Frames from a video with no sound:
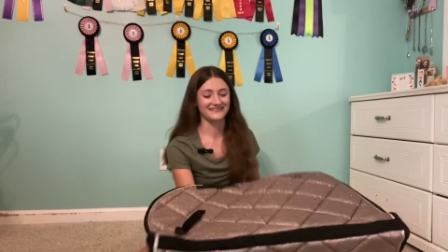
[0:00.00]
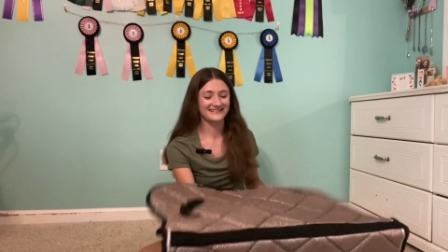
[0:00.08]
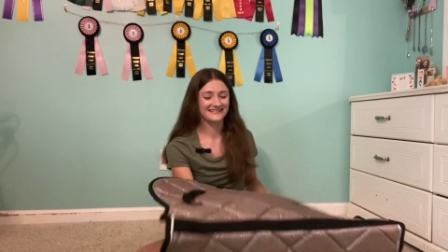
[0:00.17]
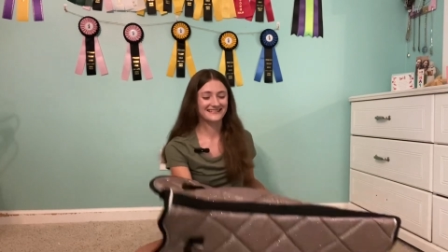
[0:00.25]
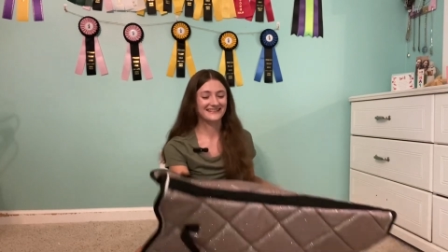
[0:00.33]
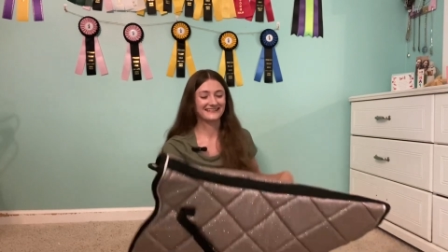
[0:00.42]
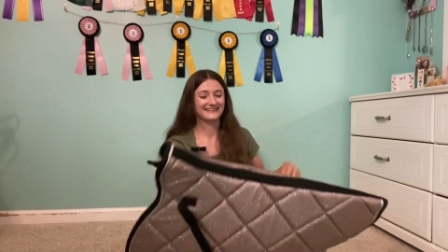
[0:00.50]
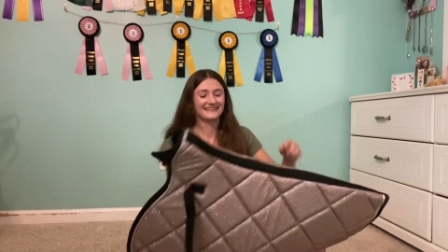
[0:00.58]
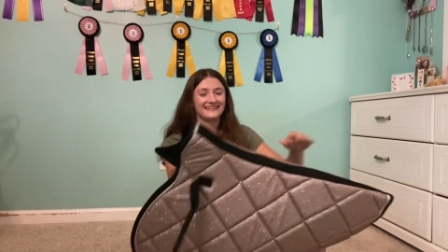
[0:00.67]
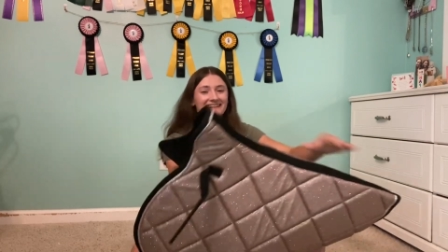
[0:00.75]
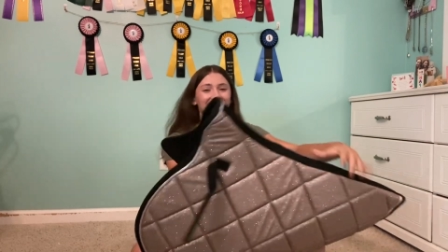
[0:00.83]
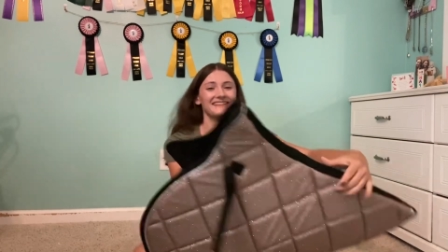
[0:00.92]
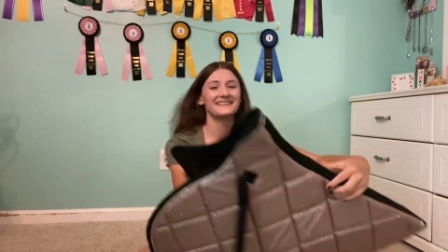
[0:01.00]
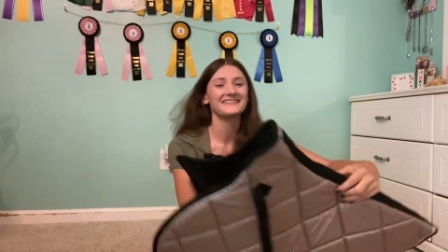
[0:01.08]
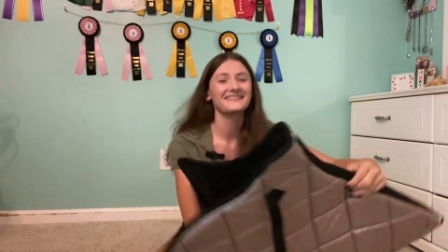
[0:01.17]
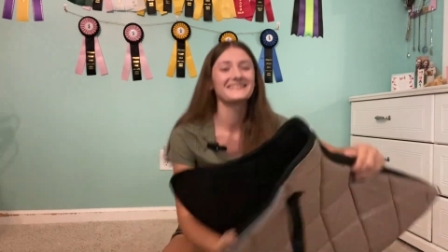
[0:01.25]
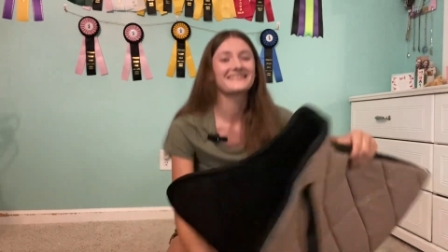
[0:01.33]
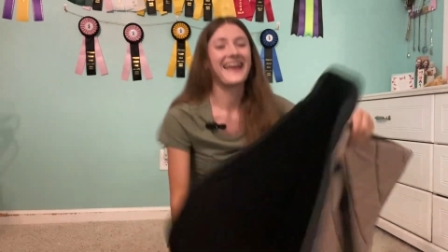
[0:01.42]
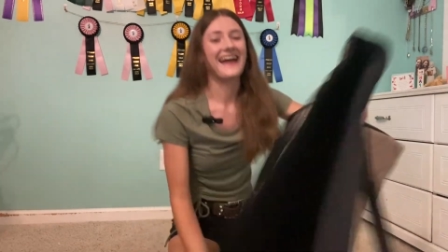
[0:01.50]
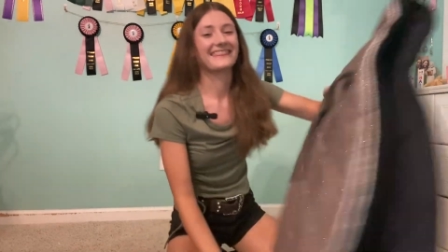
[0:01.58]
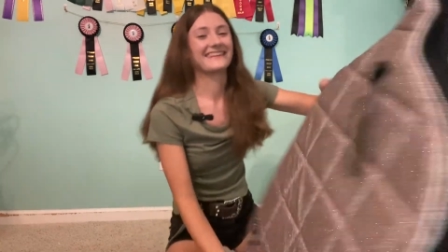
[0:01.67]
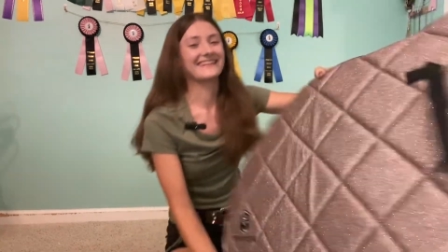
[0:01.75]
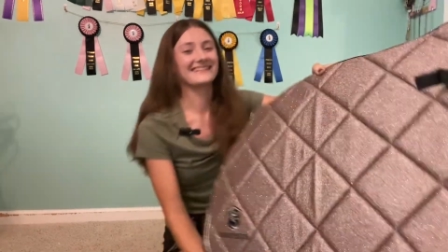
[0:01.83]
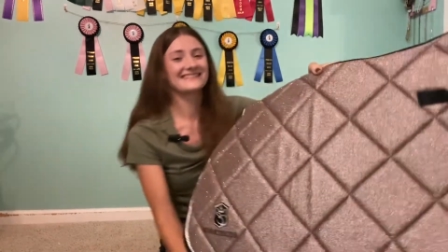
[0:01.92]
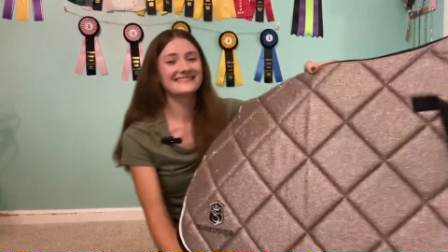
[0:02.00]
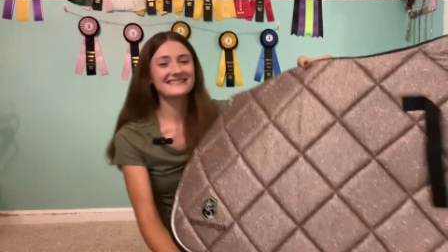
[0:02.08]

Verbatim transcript: seen. Look at this.